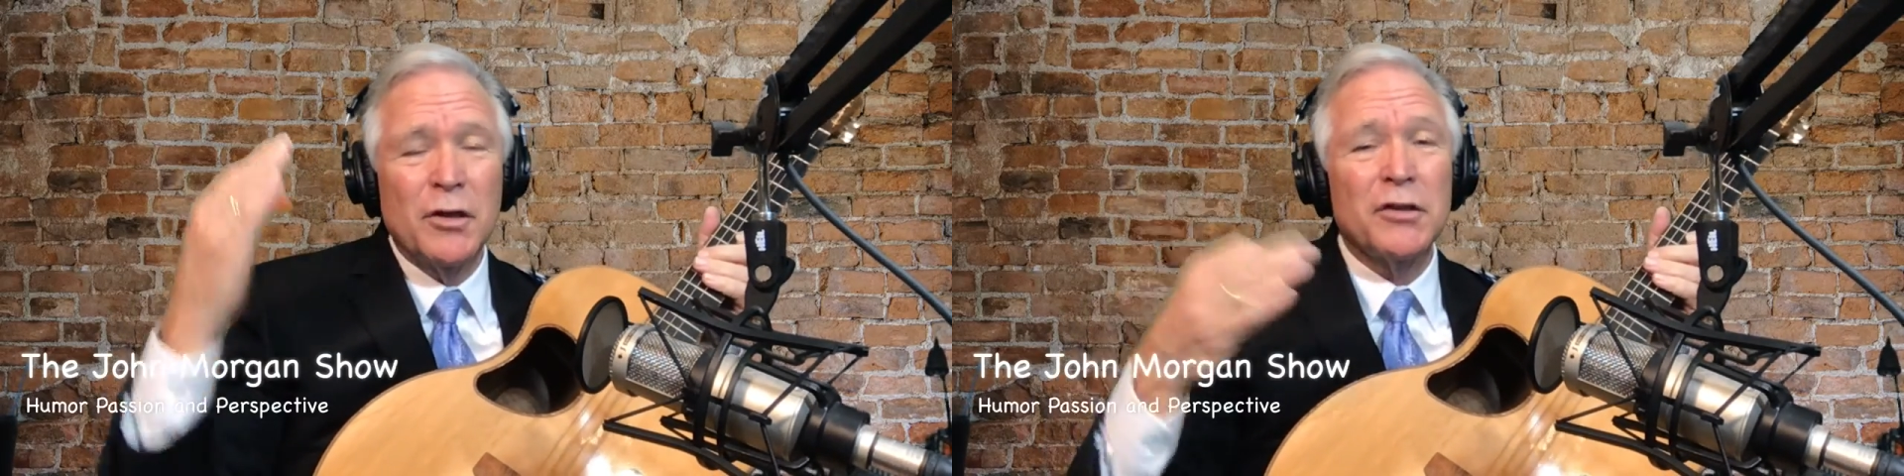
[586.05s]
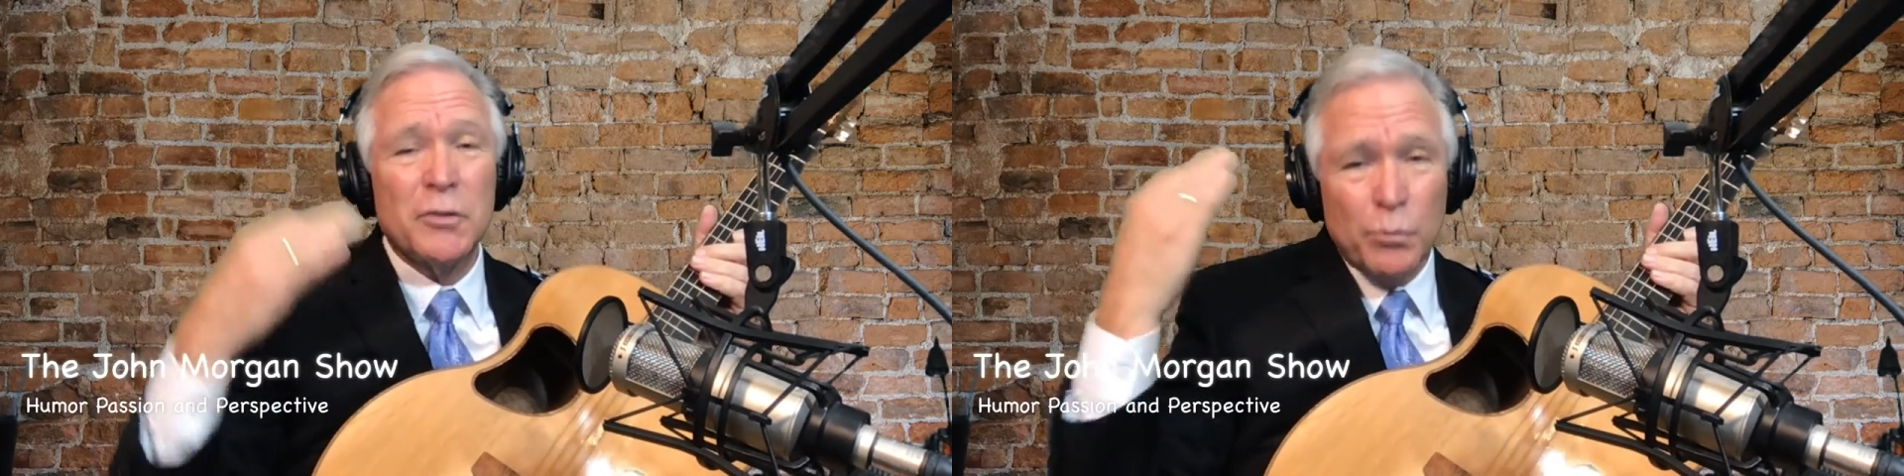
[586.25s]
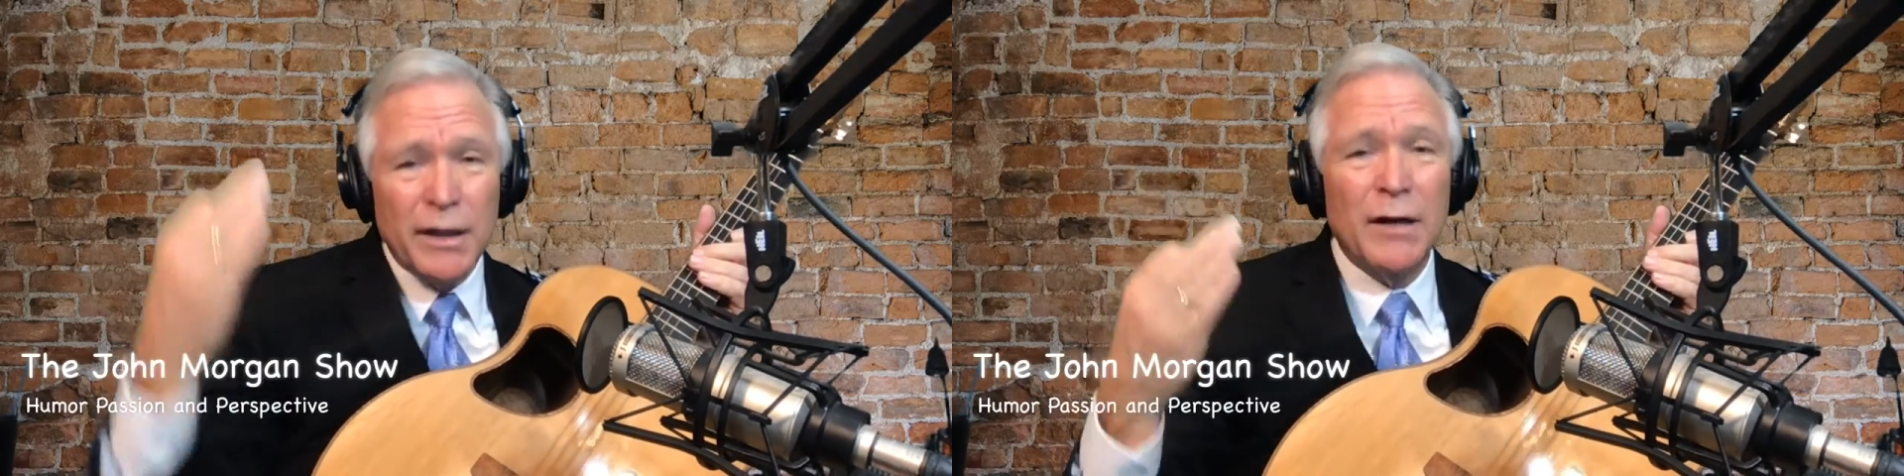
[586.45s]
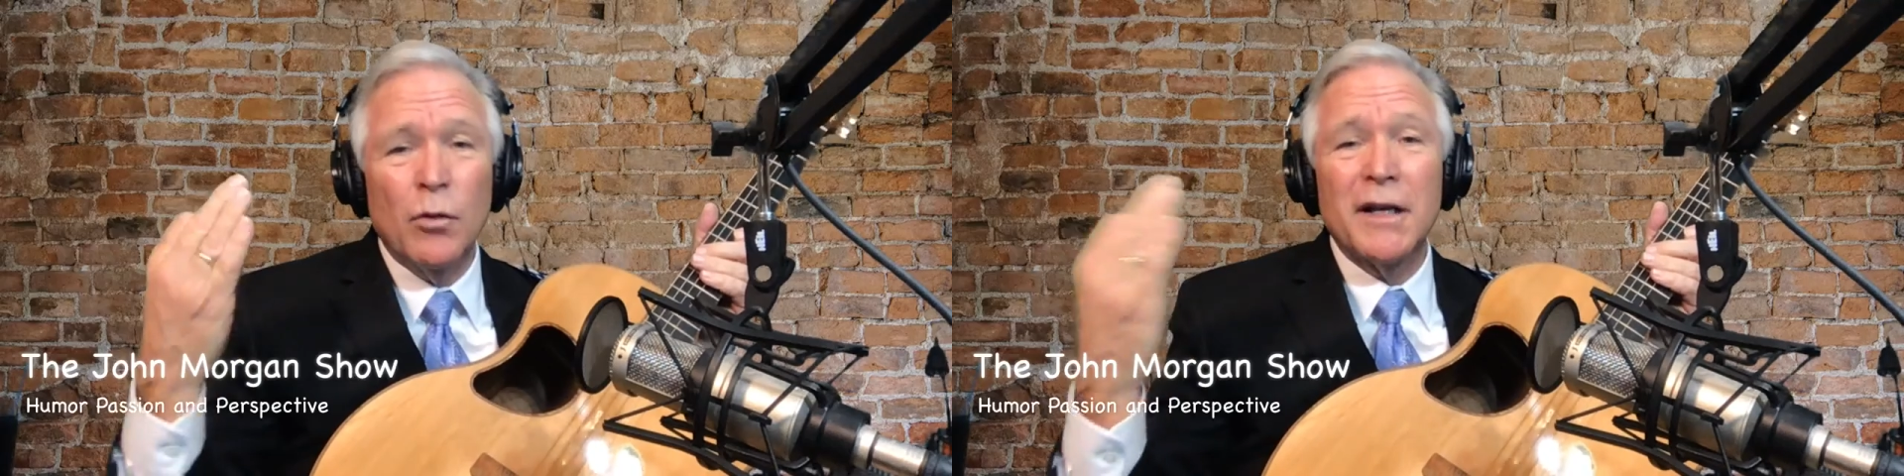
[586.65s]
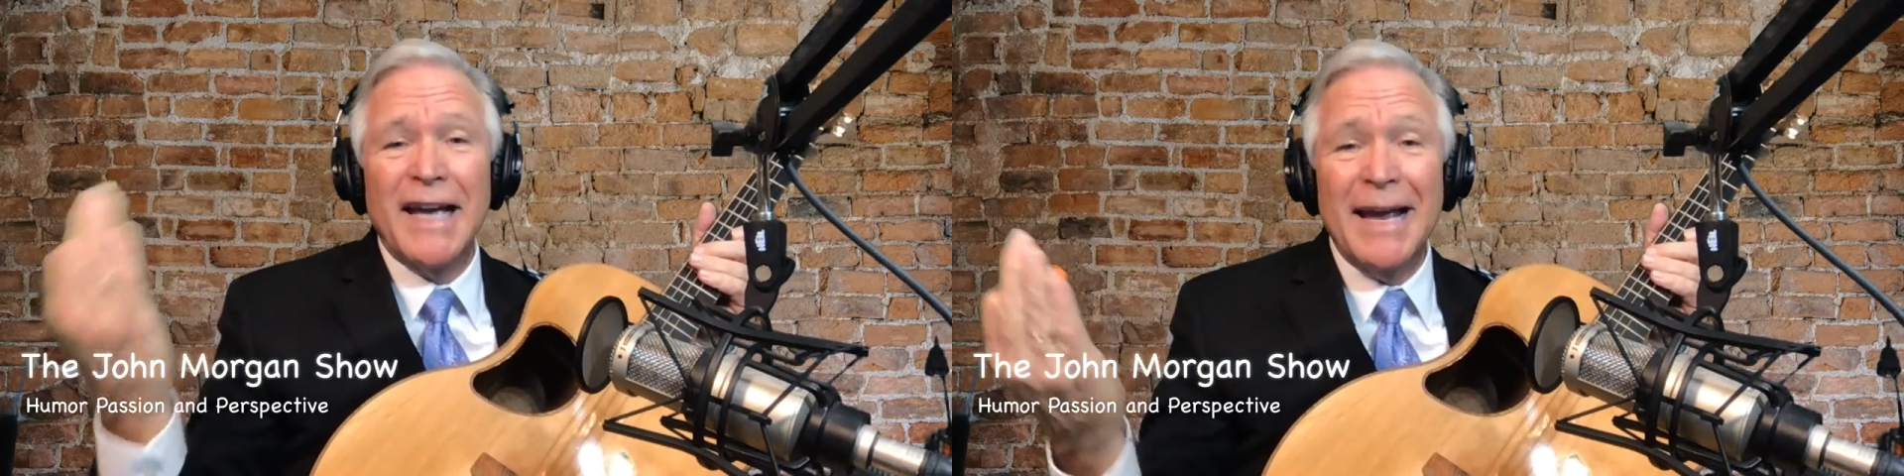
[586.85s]
so I just played
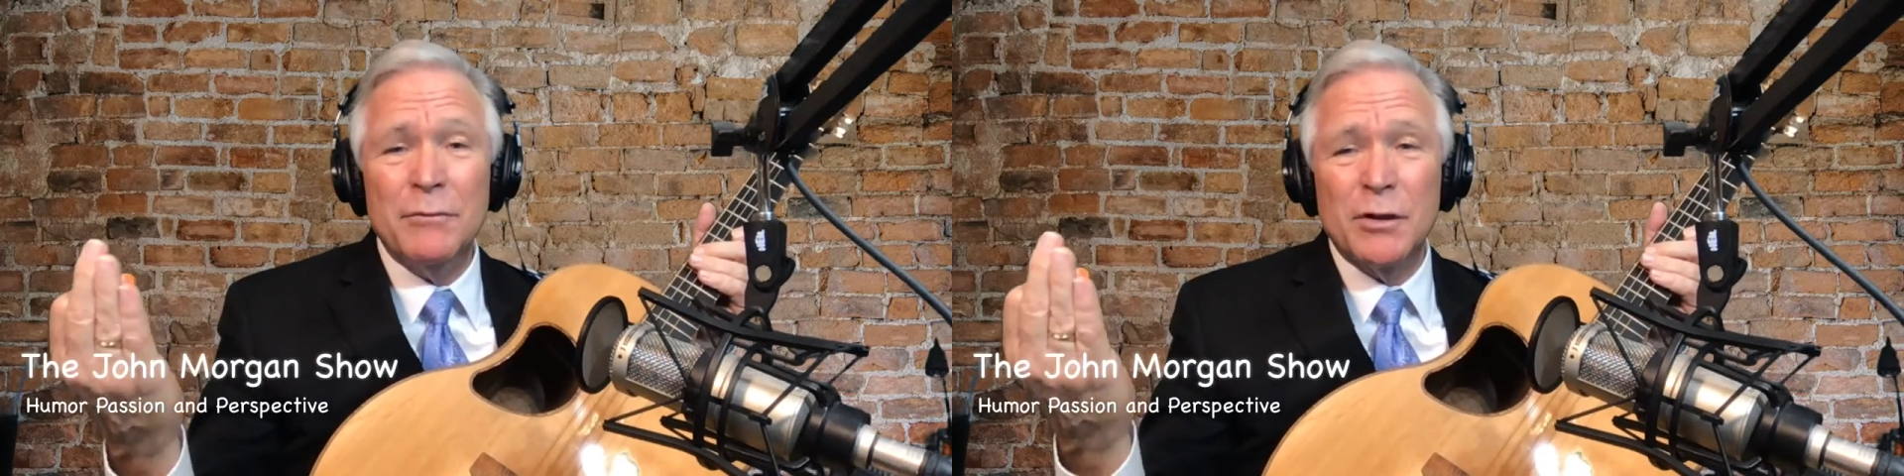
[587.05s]
what came